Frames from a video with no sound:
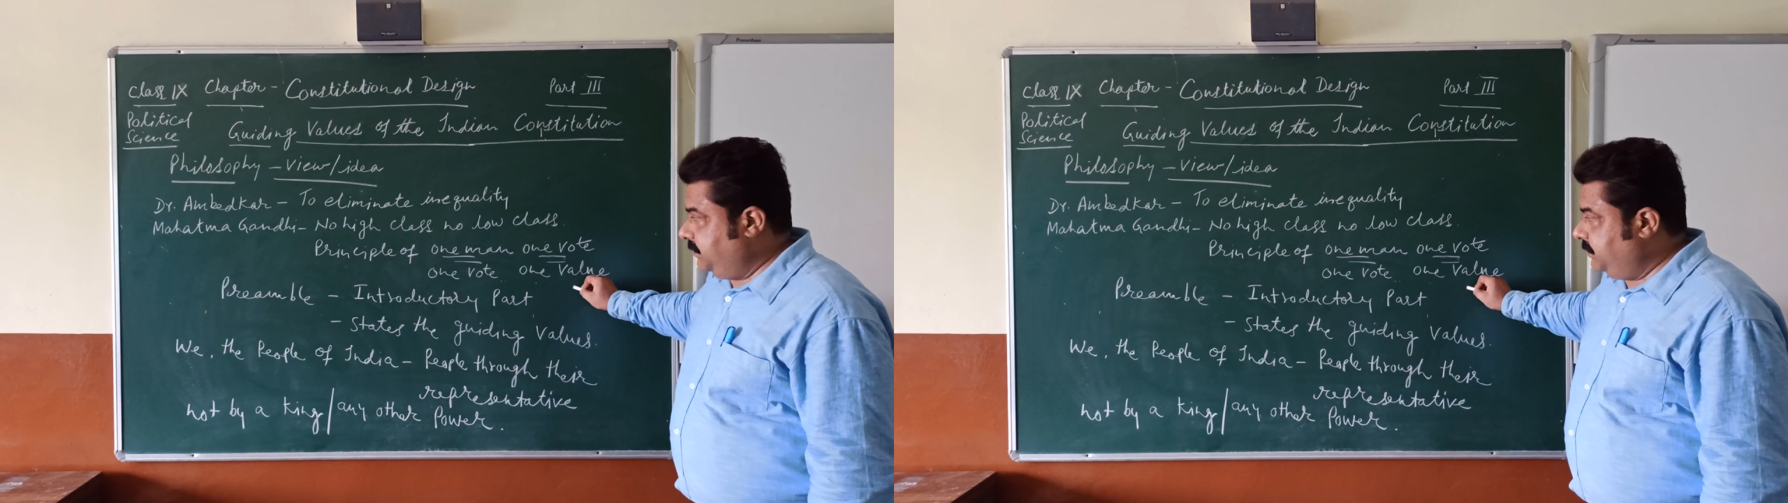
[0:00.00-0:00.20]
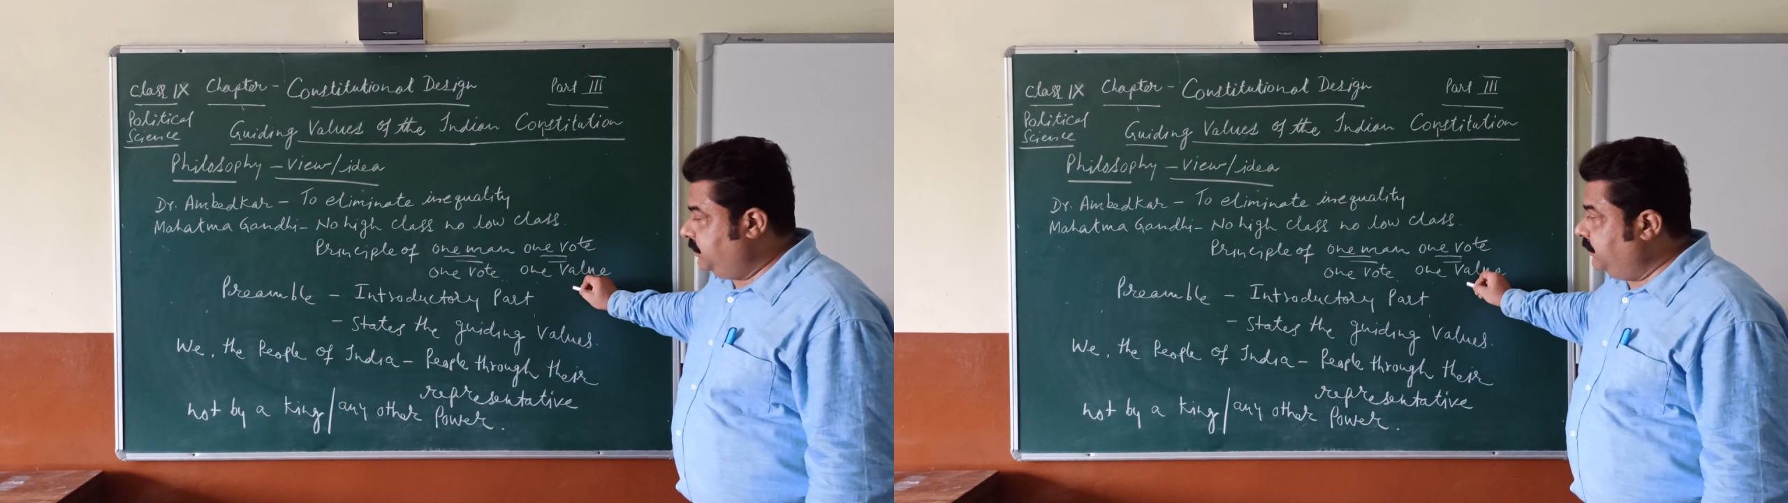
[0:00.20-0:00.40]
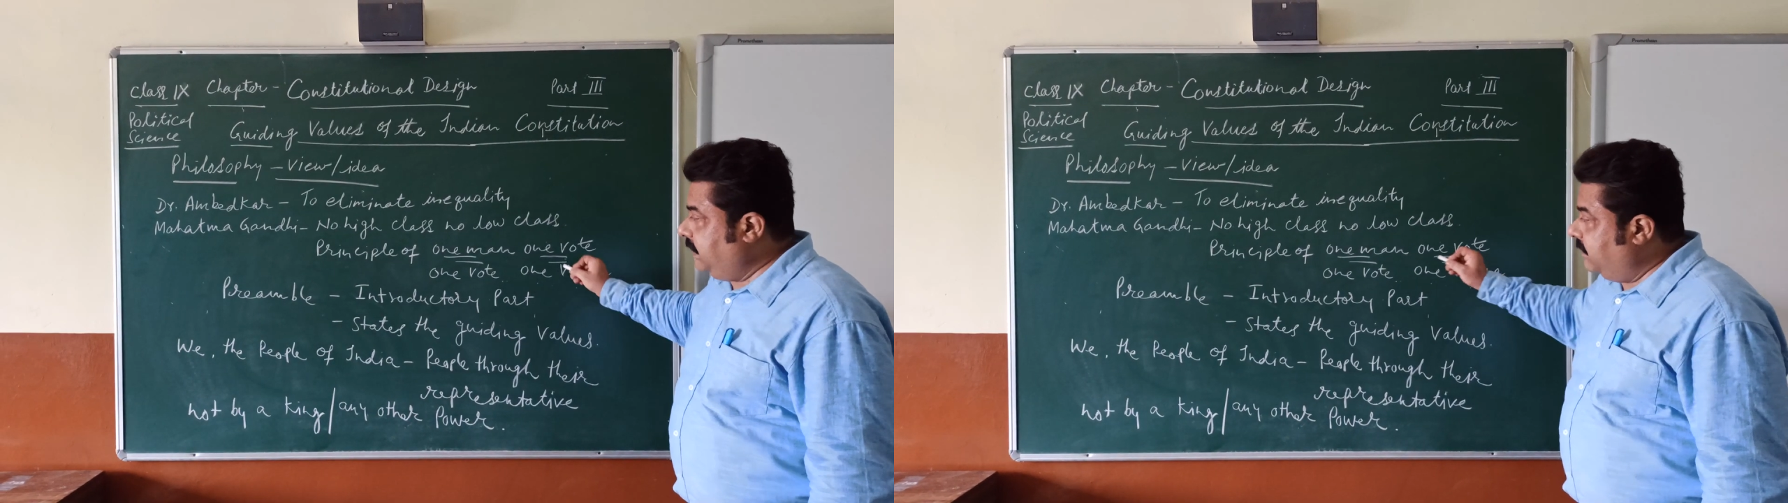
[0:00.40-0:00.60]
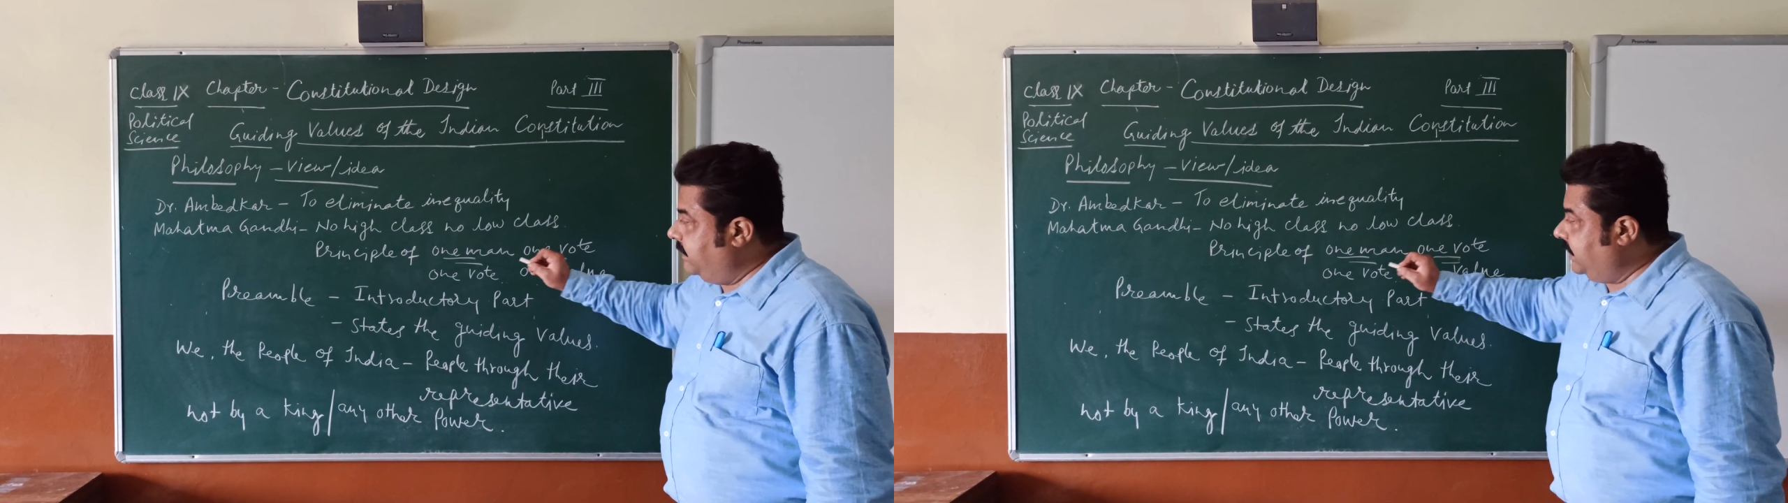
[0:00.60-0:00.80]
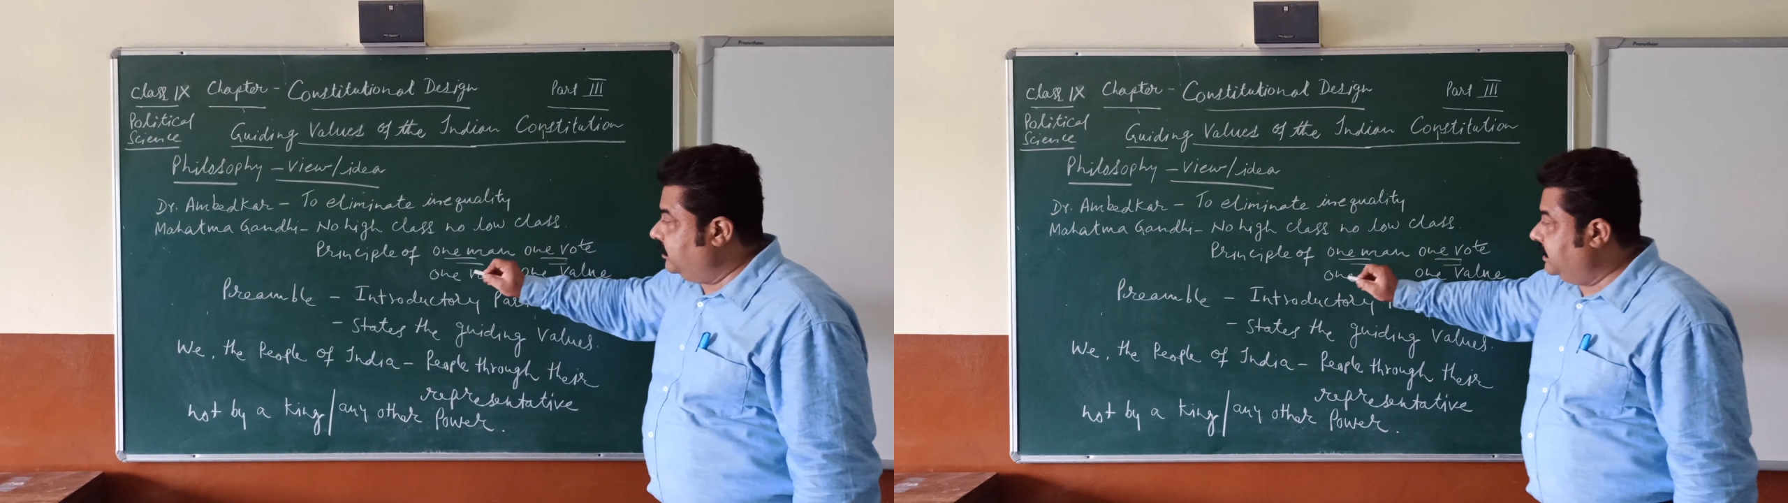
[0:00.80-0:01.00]
So we come
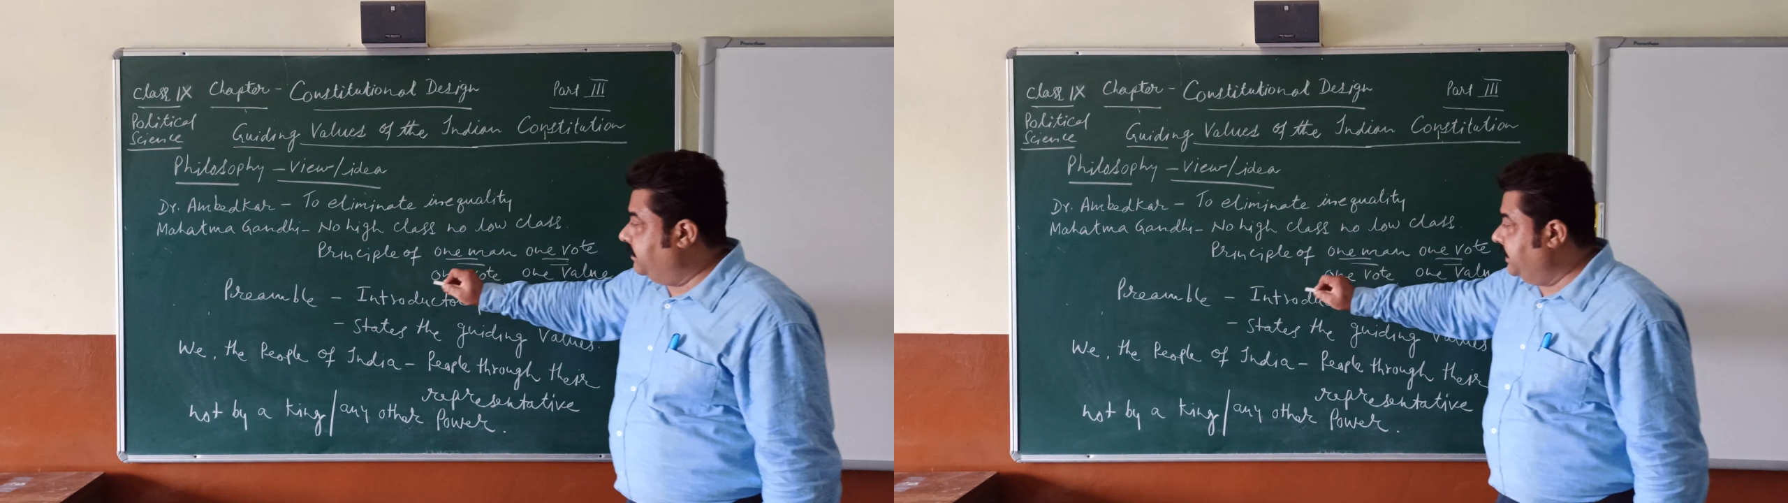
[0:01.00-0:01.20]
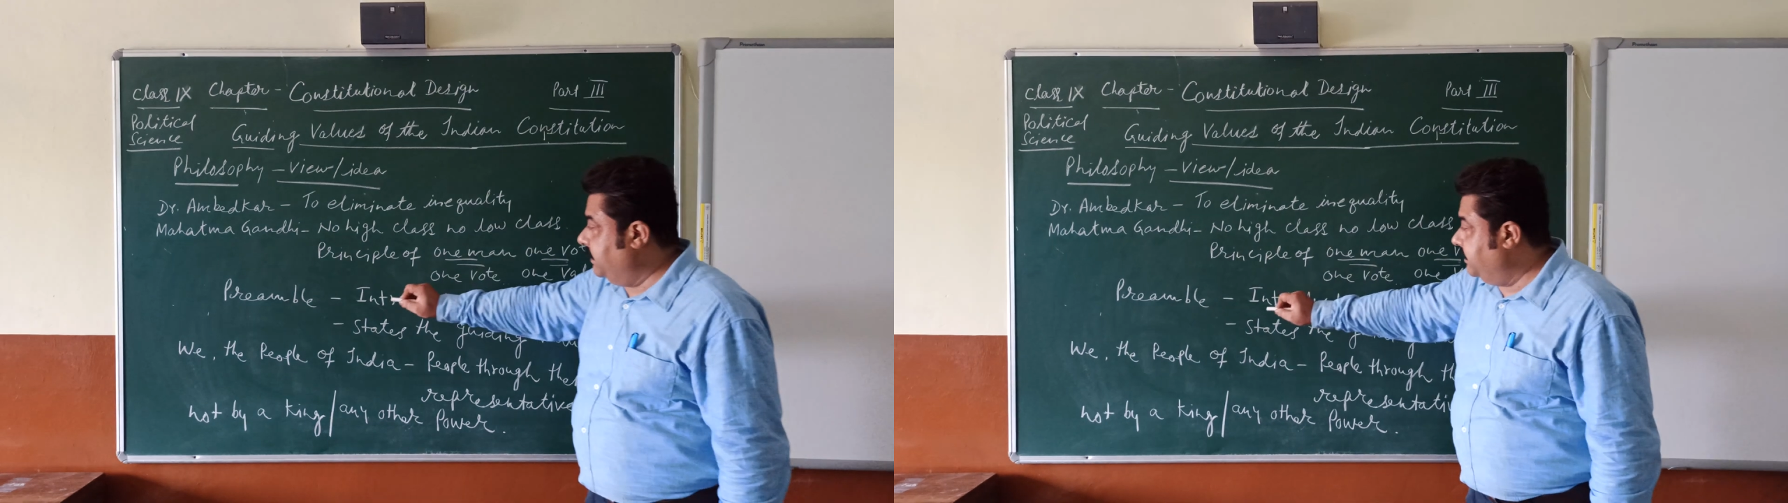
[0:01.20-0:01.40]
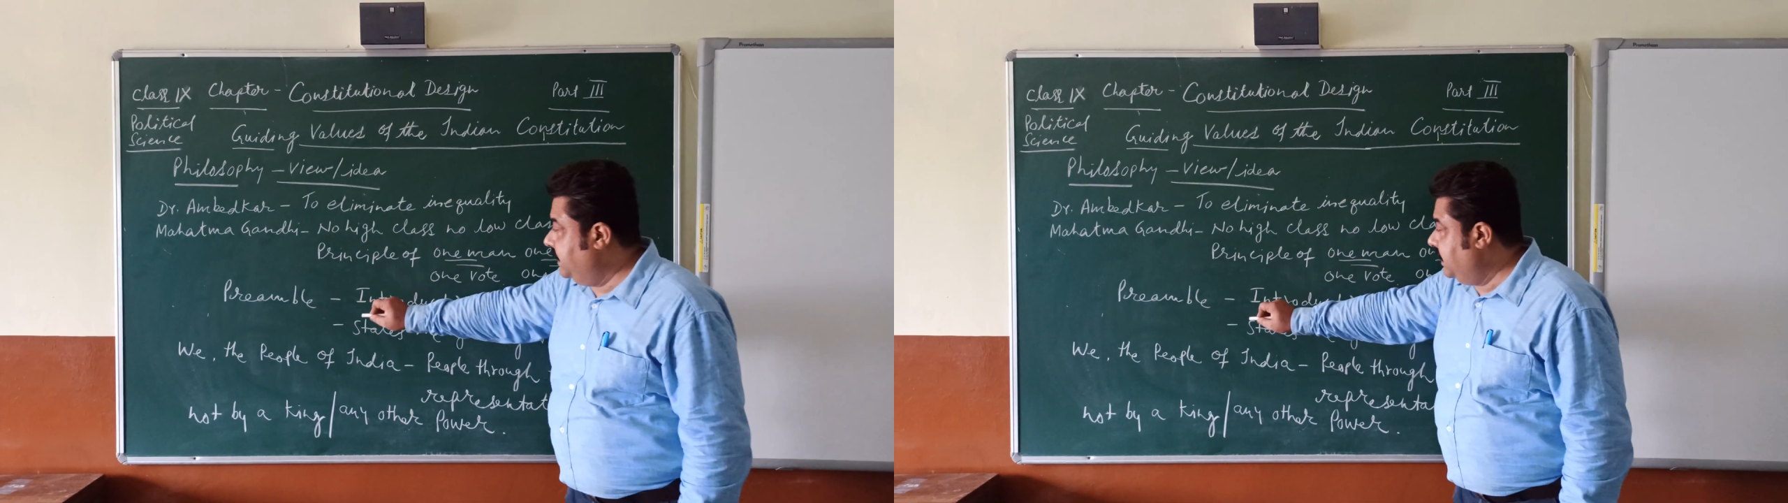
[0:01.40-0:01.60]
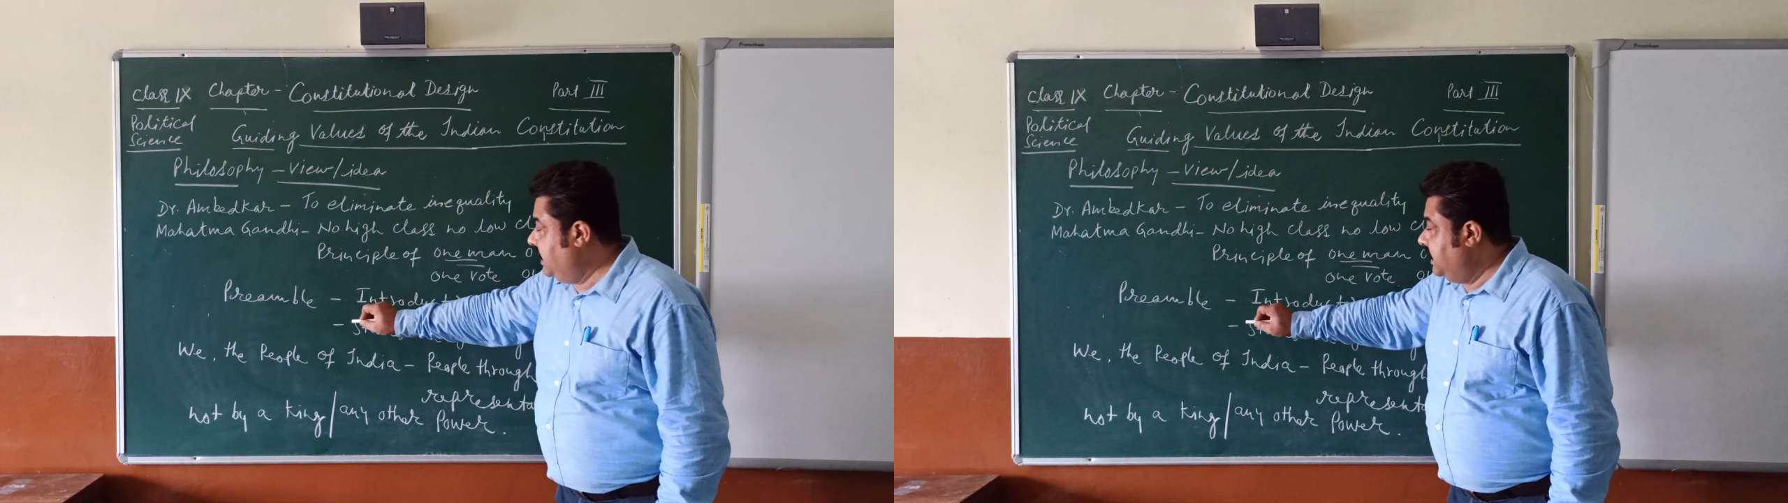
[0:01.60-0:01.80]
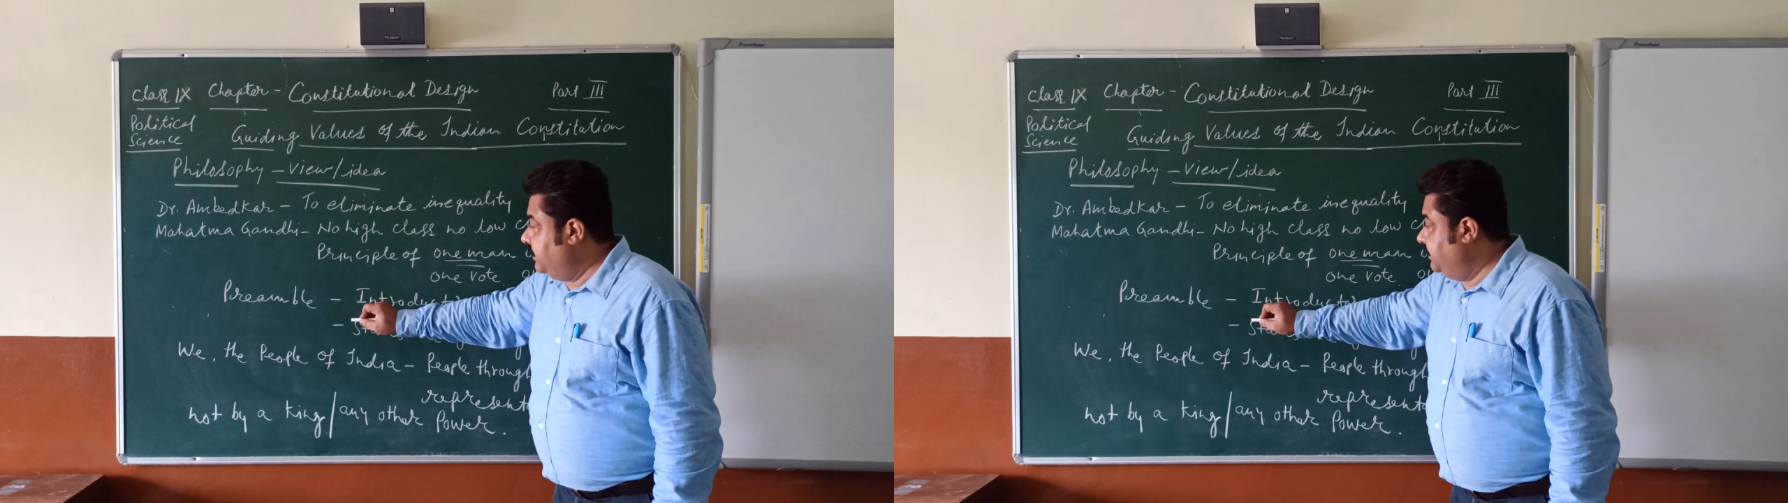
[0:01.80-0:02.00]
back to the preamble,
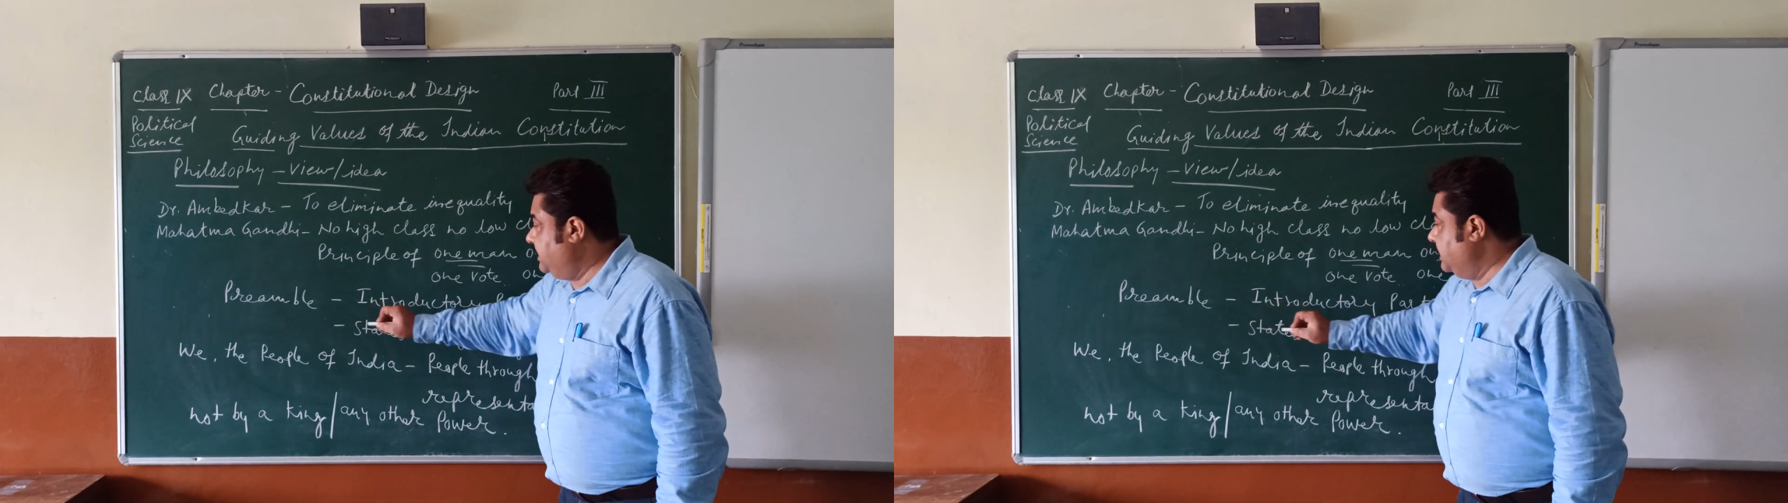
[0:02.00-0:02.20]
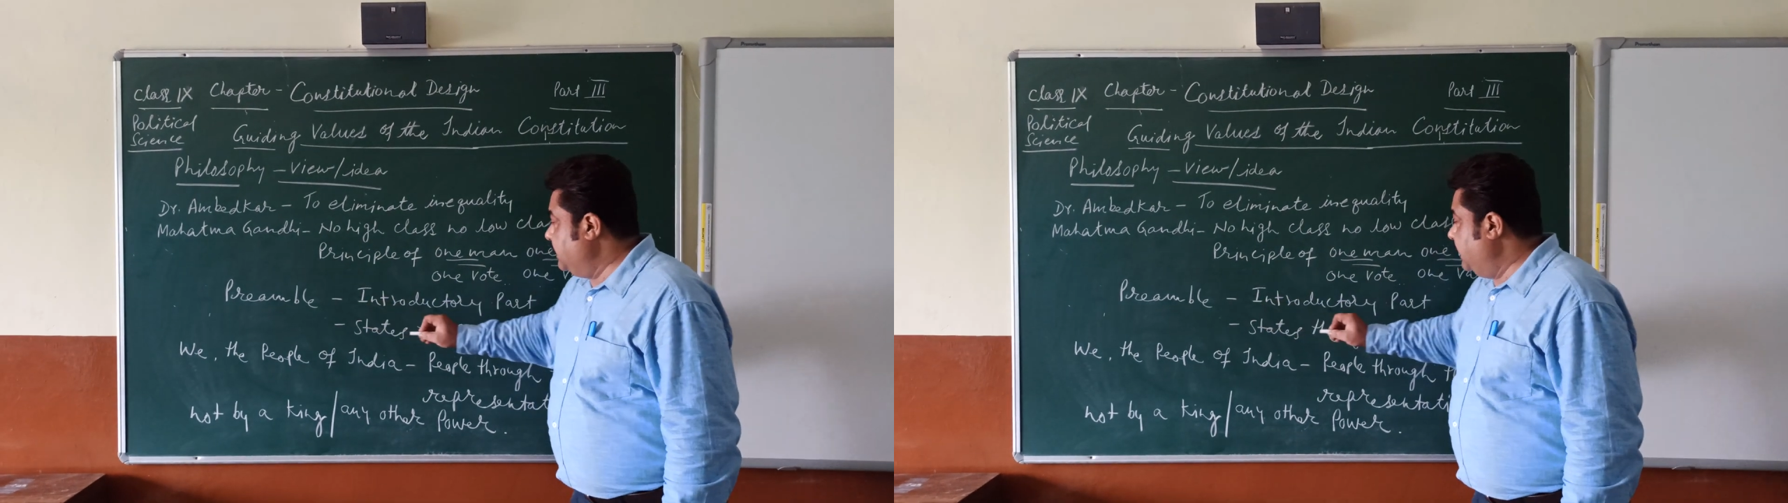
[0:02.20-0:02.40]
which is